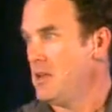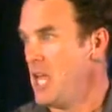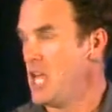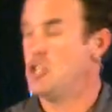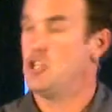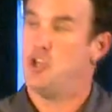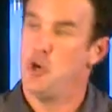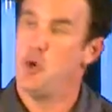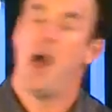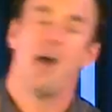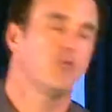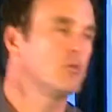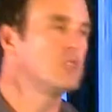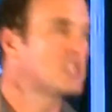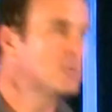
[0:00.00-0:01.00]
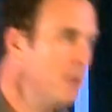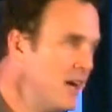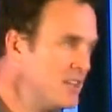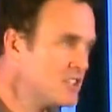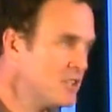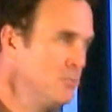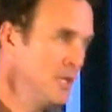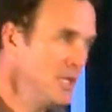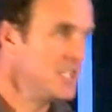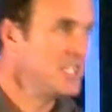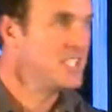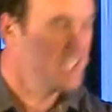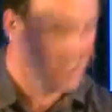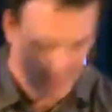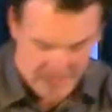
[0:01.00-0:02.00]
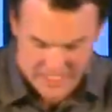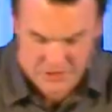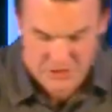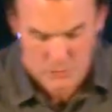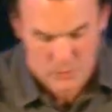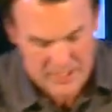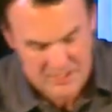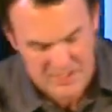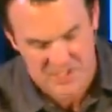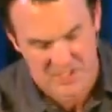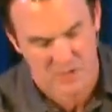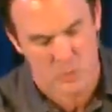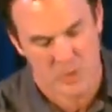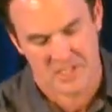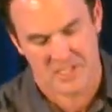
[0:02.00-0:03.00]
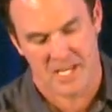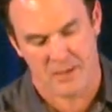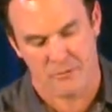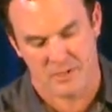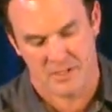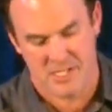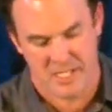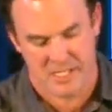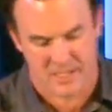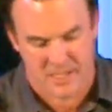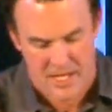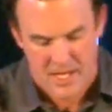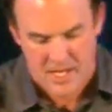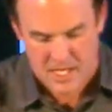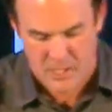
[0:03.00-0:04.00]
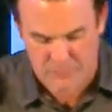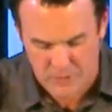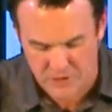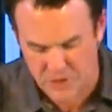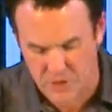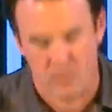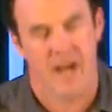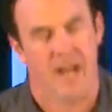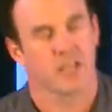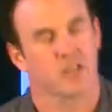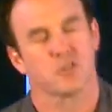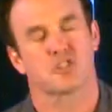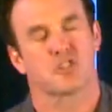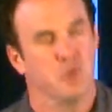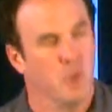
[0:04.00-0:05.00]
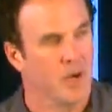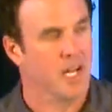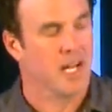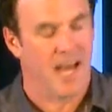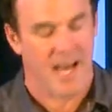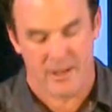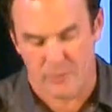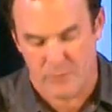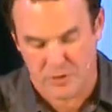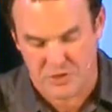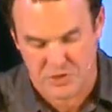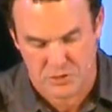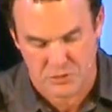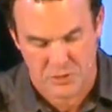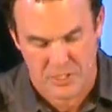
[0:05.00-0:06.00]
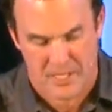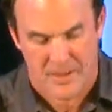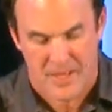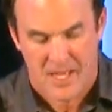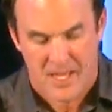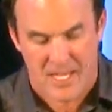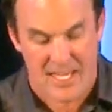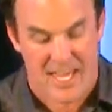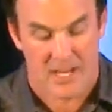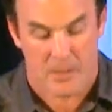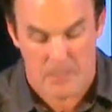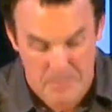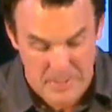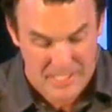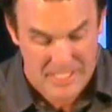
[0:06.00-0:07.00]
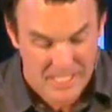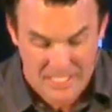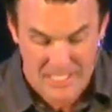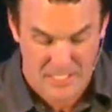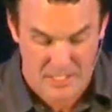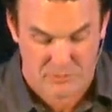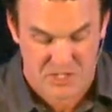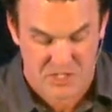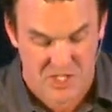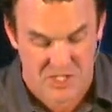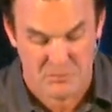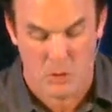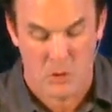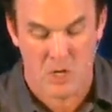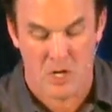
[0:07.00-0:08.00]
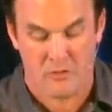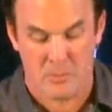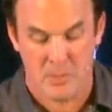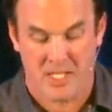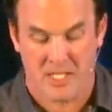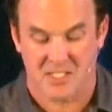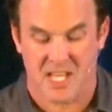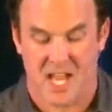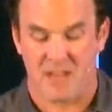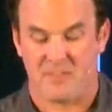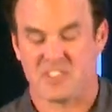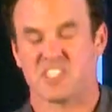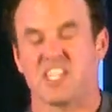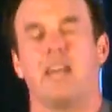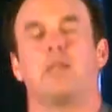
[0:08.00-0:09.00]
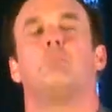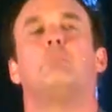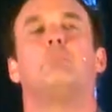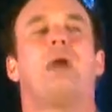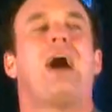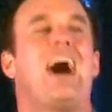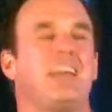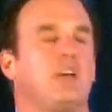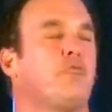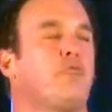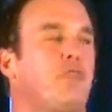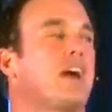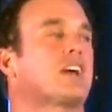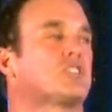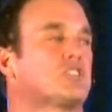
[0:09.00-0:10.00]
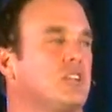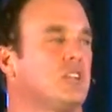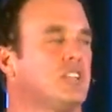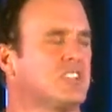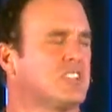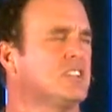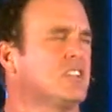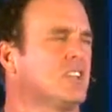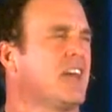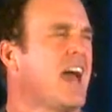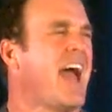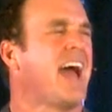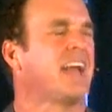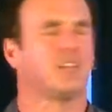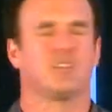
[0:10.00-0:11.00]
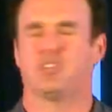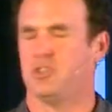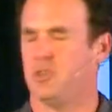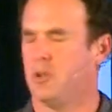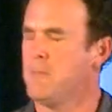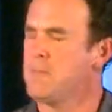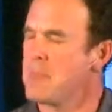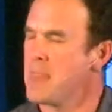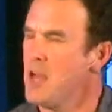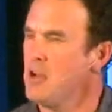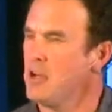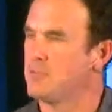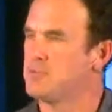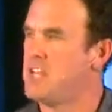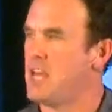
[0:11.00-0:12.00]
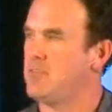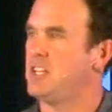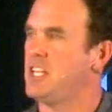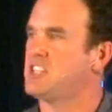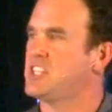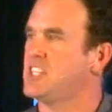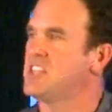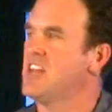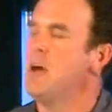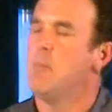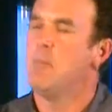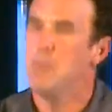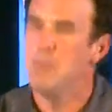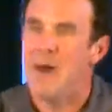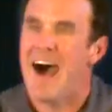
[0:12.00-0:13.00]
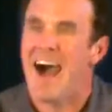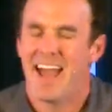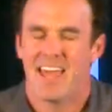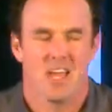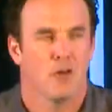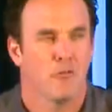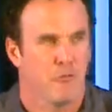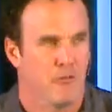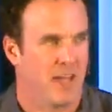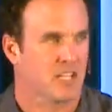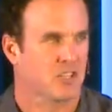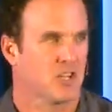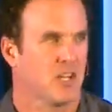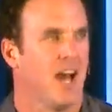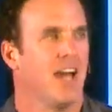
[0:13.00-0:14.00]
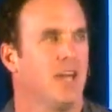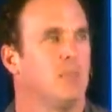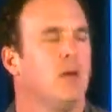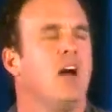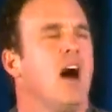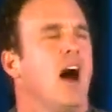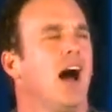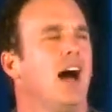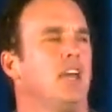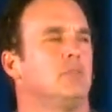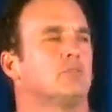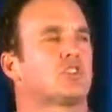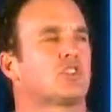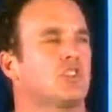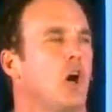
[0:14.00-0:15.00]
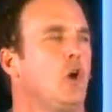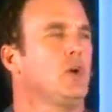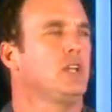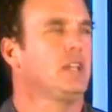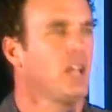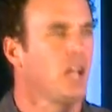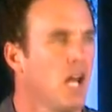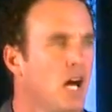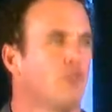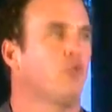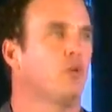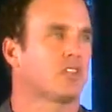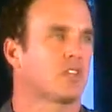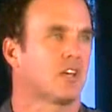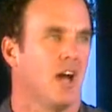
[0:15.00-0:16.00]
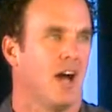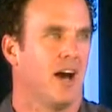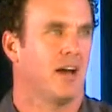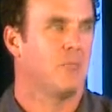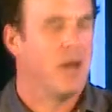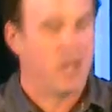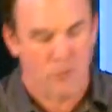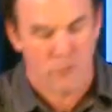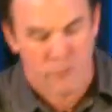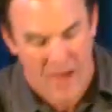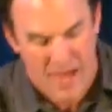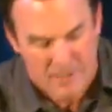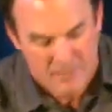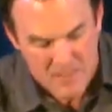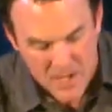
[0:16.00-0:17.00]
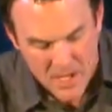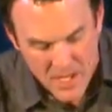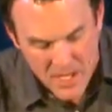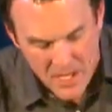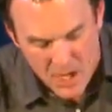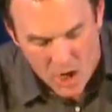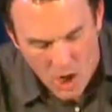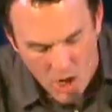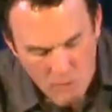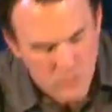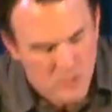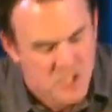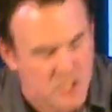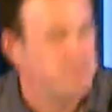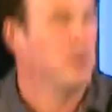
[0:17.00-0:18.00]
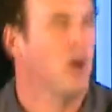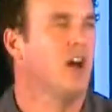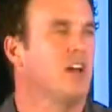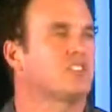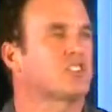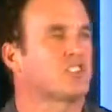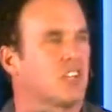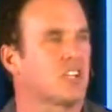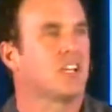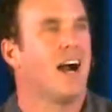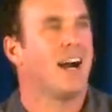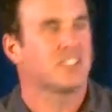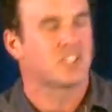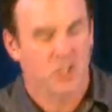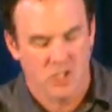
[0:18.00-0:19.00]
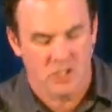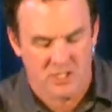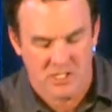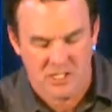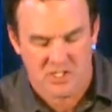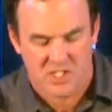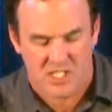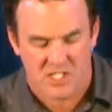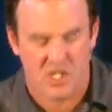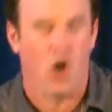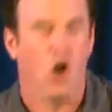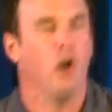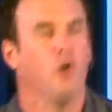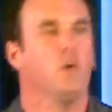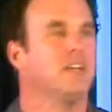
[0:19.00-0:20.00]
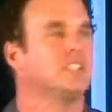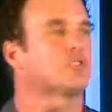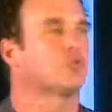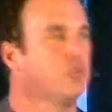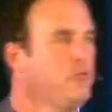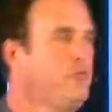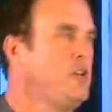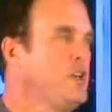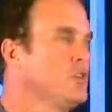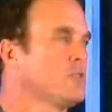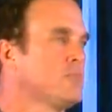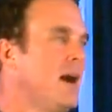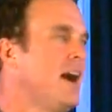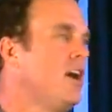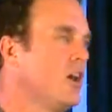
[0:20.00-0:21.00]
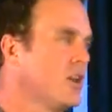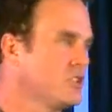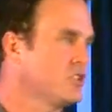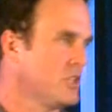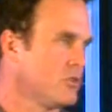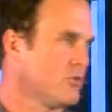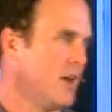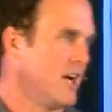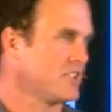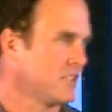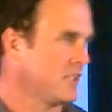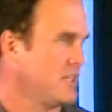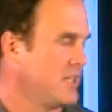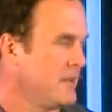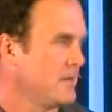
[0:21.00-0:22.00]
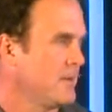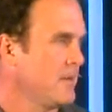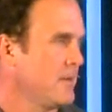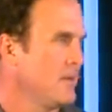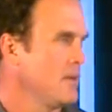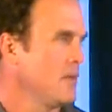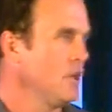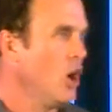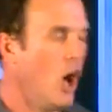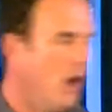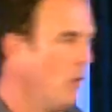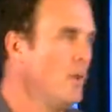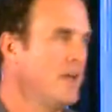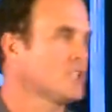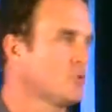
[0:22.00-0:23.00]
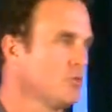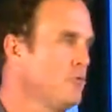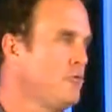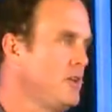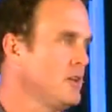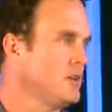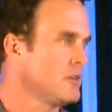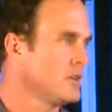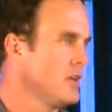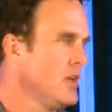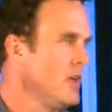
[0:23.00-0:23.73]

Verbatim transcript: And you have a responsibility to lead the way. Listen to what David did in 1 Chronicles 29, verse 3. He had a big give. It says, Moreover, because I have set my affection, listen to the attitude of David. He says, My affection. I am, I am so in love with God. Matter of fact, our response to God's goodness is always revealed by our generosity. Always revealed.